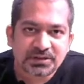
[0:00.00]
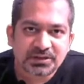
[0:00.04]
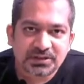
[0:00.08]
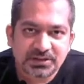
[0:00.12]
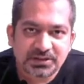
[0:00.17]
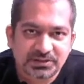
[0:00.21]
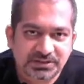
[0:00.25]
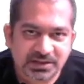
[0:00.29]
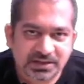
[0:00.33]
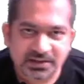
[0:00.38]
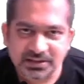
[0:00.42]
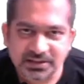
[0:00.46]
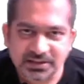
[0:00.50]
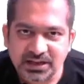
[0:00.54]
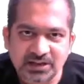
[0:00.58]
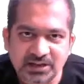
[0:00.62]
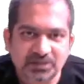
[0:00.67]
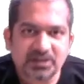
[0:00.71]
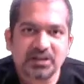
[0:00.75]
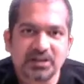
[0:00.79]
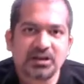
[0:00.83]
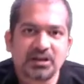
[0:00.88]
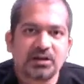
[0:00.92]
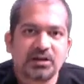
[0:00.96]
He's saying
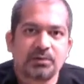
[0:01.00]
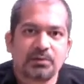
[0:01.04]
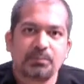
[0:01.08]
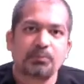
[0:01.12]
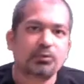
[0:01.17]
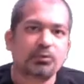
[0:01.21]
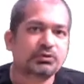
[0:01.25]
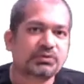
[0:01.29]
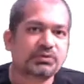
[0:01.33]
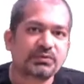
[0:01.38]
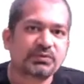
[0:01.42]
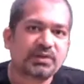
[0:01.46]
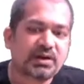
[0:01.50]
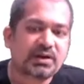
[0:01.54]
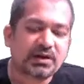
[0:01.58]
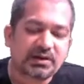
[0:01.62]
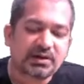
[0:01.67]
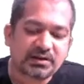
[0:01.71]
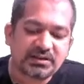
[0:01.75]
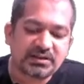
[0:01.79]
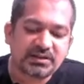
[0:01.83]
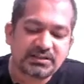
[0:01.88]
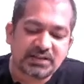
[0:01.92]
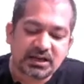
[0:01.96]
that most of the
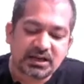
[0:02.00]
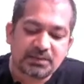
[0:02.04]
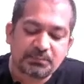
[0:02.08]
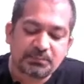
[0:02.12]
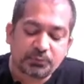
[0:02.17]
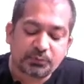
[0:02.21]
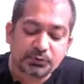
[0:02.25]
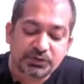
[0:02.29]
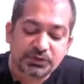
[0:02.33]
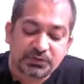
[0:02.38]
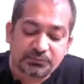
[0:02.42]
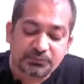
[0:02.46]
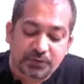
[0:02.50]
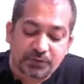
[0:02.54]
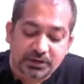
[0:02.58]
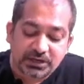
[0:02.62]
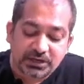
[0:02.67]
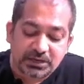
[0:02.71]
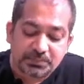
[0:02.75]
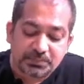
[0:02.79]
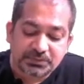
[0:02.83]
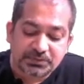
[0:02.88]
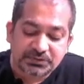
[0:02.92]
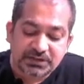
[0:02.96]
countries are imposing
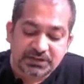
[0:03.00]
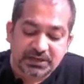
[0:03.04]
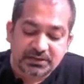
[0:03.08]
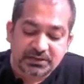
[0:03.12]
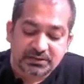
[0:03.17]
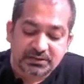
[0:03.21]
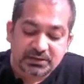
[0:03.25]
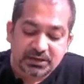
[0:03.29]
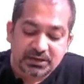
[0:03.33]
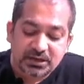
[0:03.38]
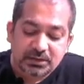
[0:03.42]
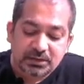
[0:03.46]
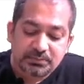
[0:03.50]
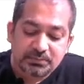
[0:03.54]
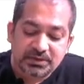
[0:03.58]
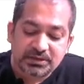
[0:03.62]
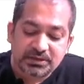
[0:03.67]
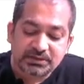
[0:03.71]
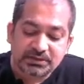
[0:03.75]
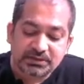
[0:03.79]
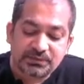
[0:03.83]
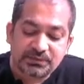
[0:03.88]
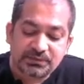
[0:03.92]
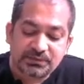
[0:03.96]
40%,
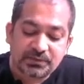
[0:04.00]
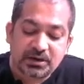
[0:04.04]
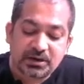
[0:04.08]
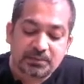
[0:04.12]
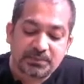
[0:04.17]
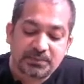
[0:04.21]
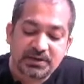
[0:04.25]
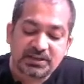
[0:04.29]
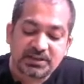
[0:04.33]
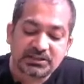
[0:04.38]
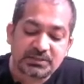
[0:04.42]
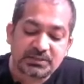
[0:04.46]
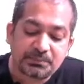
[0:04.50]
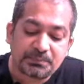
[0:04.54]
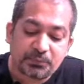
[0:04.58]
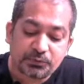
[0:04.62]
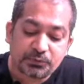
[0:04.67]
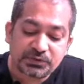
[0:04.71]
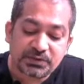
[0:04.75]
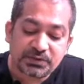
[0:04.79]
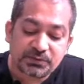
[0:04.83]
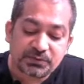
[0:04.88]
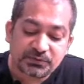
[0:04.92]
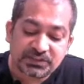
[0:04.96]
because if government is
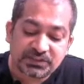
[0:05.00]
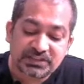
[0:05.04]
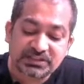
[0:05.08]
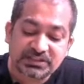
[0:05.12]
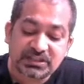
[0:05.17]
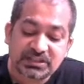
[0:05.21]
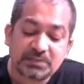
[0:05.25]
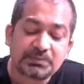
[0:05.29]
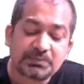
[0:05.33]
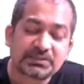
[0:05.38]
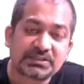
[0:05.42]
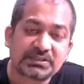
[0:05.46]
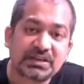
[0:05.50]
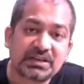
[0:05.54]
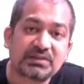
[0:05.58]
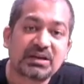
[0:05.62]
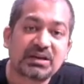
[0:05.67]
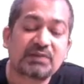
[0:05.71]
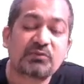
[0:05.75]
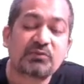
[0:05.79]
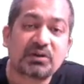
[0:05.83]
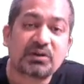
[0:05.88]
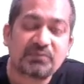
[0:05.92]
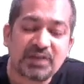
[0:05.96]
imposing 60%,
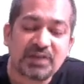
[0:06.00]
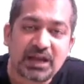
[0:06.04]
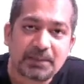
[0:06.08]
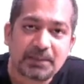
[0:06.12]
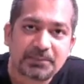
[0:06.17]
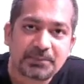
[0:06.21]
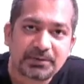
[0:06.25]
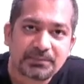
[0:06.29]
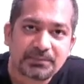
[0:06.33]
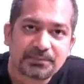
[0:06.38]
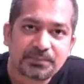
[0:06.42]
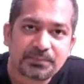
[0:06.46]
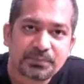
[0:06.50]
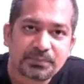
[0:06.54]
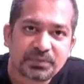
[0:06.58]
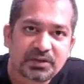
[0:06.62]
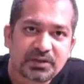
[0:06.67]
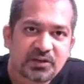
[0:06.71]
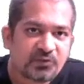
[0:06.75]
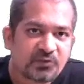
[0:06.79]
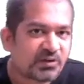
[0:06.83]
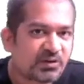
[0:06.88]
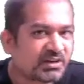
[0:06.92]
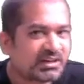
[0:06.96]
then what will happen?
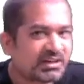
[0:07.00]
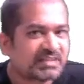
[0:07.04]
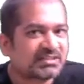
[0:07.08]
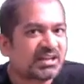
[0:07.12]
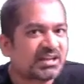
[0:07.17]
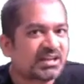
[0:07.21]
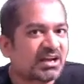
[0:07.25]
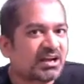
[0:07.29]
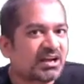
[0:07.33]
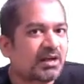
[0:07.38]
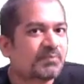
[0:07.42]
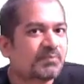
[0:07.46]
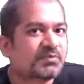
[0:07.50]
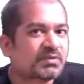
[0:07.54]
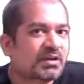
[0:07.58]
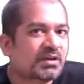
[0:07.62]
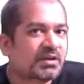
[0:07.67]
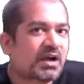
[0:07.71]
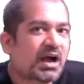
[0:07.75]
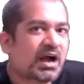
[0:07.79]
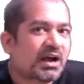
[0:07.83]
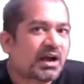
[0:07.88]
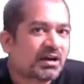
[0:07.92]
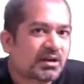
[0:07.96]
When Tesla
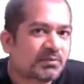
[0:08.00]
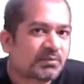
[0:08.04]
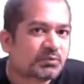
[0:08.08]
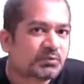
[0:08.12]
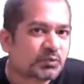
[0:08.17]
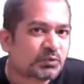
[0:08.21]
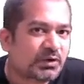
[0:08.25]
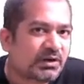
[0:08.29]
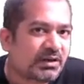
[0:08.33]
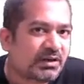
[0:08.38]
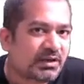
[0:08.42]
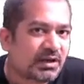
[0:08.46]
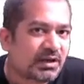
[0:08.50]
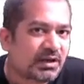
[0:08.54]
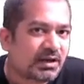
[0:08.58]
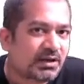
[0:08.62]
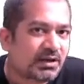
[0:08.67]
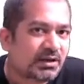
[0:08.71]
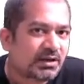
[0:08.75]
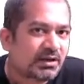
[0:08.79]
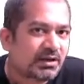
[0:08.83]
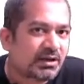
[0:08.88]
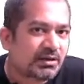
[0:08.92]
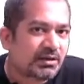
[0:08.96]
car comes to
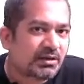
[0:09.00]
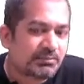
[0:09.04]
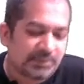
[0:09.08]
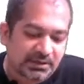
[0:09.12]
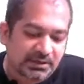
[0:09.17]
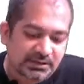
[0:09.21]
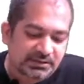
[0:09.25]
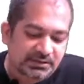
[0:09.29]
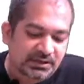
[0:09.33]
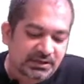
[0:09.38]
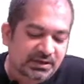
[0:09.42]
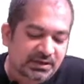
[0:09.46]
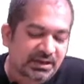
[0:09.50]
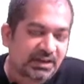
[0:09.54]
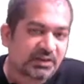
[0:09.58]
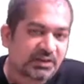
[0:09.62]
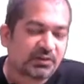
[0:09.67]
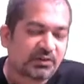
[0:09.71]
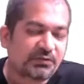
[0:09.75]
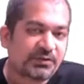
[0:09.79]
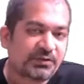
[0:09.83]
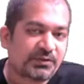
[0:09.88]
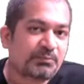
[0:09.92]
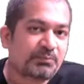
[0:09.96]
India, because the rate
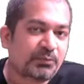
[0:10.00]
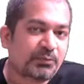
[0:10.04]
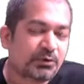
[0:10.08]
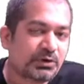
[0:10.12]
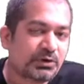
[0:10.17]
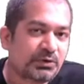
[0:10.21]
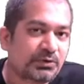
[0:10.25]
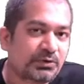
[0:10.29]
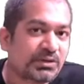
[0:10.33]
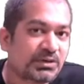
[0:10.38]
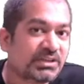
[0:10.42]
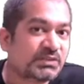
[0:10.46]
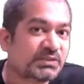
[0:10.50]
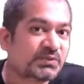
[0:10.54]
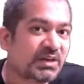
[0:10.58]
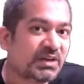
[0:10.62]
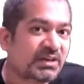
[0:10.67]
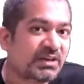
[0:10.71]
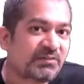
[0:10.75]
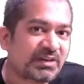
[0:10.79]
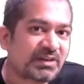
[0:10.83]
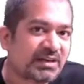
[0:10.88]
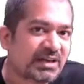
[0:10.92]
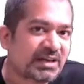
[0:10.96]
of import duty is
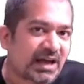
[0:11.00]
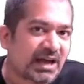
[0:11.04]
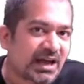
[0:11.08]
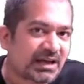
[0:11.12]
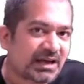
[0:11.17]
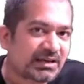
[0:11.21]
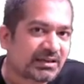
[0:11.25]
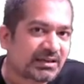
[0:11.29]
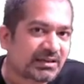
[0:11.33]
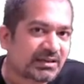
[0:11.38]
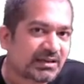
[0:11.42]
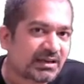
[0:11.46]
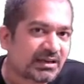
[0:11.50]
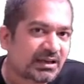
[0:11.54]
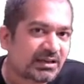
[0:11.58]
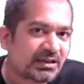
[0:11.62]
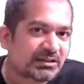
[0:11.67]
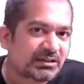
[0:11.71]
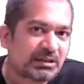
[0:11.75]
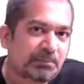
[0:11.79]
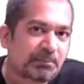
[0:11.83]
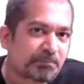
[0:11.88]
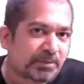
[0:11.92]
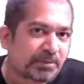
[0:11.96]
very, very high,
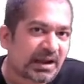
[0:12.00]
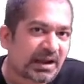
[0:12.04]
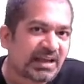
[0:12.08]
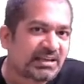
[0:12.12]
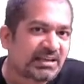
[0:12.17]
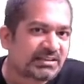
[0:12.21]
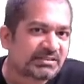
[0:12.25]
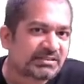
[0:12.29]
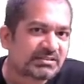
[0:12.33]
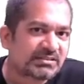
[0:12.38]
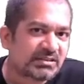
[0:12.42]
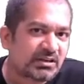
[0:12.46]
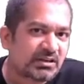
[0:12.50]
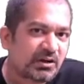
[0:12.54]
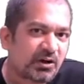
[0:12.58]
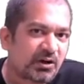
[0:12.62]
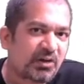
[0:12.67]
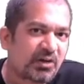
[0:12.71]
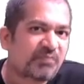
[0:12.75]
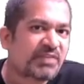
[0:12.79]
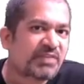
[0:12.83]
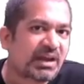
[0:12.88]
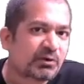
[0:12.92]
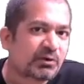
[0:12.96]
the price
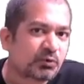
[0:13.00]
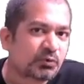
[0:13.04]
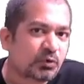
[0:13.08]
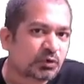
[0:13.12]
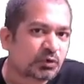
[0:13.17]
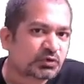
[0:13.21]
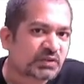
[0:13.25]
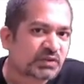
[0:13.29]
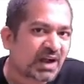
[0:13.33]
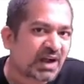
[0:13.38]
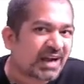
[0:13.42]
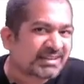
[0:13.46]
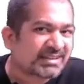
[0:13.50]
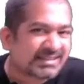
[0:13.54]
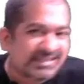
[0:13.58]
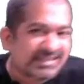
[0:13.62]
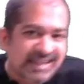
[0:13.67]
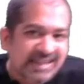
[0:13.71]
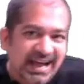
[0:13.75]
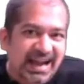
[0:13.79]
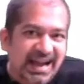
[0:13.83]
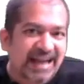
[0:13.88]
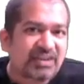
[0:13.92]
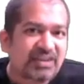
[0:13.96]
of those cars in
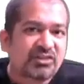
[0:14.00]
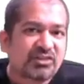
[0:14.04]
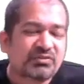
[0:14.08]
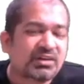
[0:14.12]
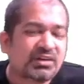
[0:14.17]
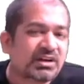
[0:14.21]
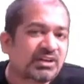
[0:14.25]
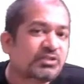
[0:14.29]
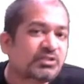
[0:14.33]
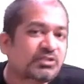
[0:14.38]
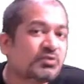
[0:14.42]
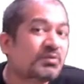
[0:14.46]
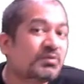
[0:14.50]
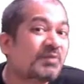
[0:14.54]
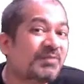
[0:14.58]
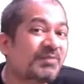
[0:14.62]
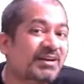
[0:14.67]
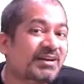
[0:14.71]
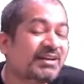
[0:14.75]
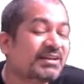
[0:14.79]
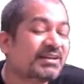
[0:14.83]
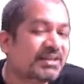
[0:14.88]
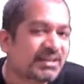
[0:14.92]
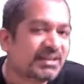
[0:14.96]
the hand of the consumer will
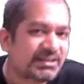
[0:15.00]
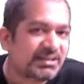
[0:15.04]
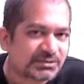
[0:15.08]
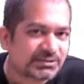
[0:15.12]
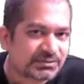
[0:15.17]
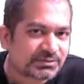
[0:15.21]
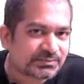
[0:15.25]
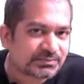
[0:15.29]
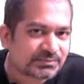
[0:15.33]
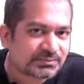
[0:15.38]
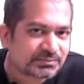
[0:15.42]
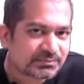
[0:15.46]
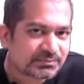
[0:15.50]
increase.